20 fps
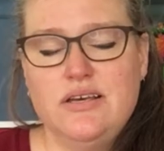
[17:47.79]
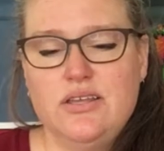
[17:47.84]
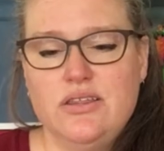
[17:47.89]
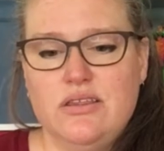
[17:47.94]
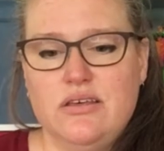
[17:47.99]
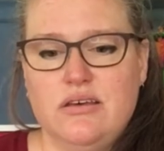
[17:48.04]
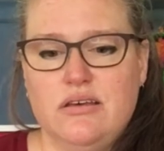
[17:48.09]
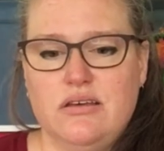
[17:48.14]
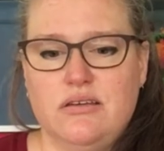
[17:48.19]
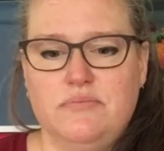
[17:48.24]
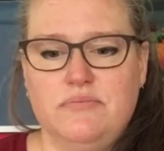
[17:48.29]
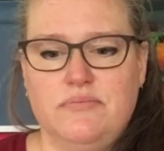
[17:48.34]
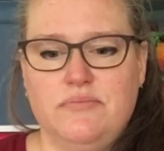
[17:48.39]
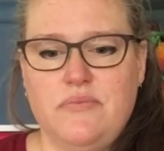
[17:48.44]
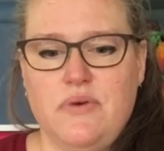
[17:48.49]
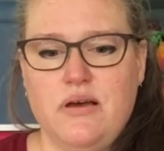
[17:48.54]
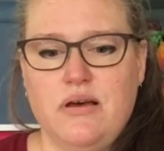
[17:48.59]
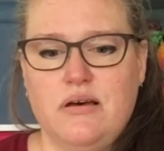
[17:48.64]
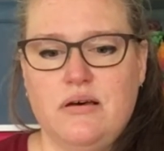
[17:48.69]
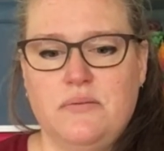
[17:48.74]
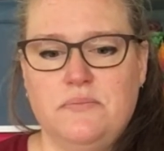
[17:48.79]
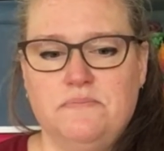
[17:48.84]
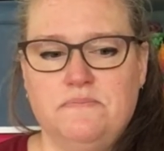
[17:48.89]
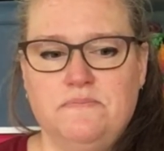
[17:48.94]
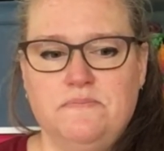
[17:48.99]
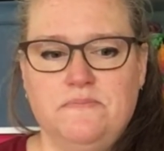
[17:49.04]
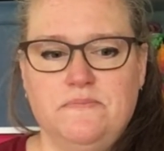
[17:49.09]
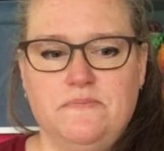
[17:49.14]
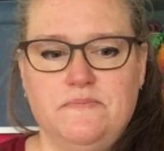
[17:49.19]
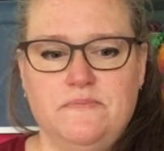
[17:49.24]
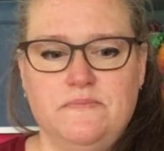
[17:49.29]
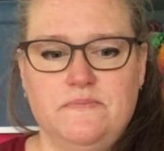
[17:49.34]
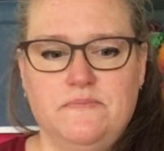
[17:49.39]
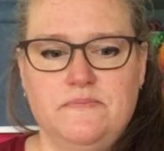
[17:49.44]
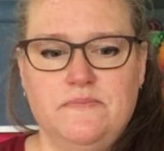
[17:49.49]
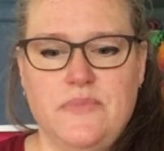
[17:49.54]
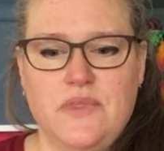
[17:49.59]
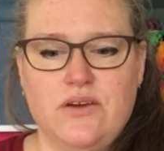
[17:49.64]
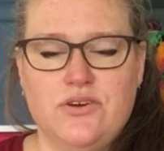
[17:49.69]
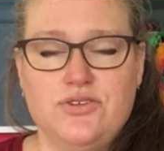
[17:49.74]

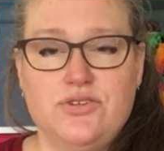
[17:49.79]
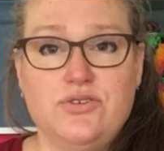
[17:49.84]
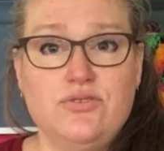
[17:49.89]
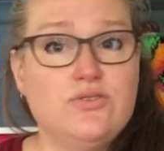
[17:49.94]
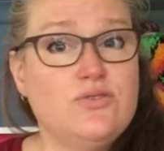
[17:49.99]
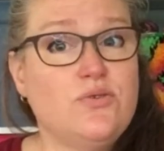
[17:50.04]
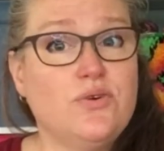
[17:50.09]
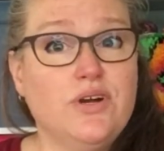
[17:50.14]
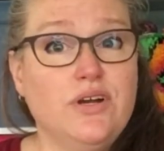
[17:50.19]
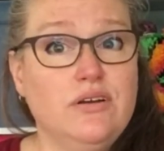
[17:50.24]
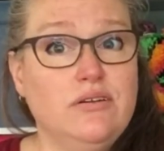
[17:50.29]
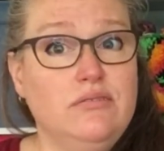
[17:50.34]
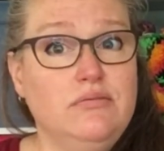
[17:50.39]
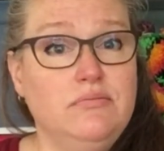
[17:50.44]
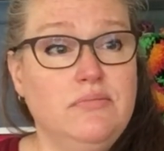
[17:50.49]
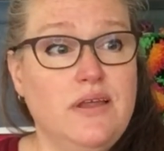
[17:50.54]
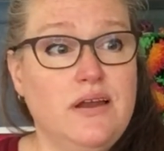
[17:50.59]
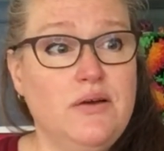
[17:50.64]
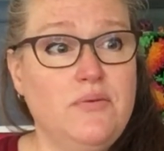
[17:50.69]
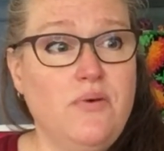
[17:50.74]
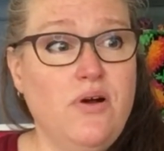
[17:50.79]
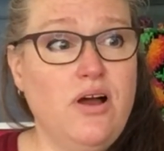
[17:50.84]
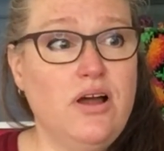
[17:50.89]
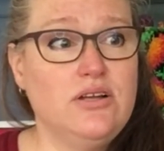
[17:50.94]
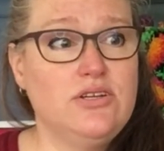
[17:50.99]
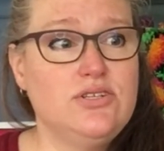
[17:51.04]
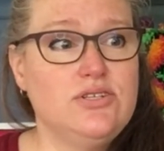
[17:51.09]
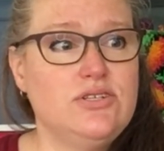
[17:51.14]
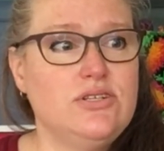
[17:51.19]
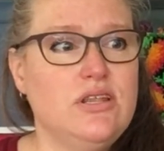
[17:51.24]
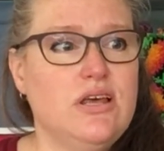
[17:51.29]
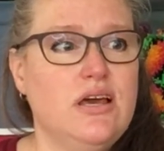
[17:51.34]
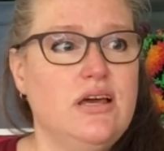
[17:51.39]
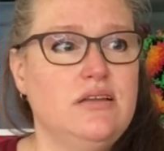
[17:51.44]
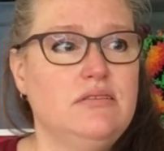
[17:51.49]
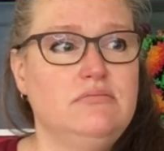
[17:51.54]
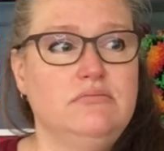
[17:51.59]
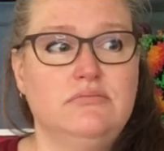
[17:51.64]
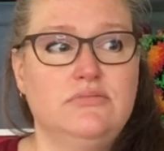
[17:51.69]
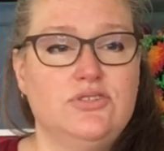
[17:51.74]
Their tutorial that I watched
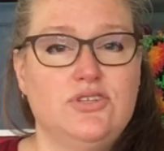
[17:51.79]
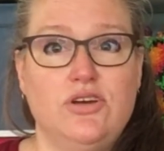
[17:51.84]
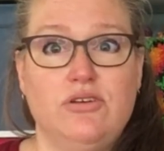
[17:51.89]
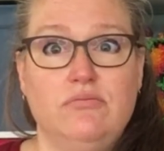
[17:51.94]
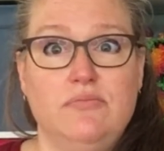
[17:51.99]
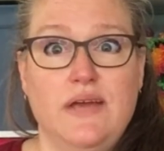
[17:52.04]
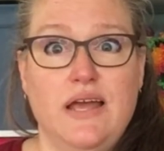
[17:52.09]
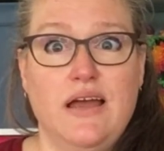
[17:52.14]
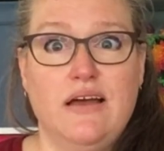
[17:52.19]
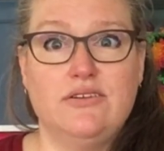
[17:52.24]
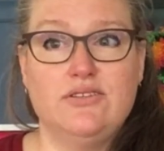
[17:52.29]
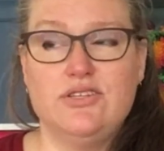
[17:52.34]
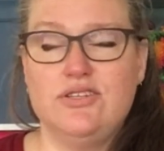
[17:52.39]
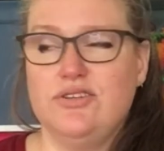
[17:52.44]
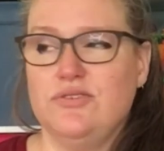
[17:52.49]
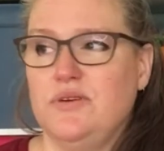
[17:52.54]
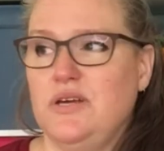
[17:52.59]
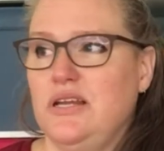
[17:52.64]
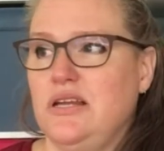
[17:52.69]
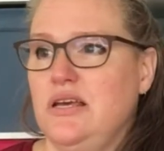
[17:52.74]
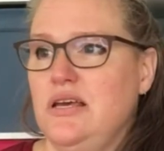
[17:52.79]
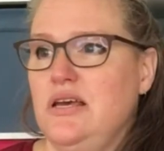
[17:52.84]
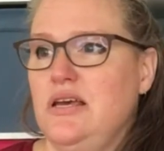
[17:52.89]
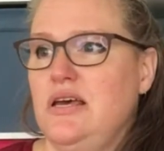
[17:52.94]
that showed me how to do it.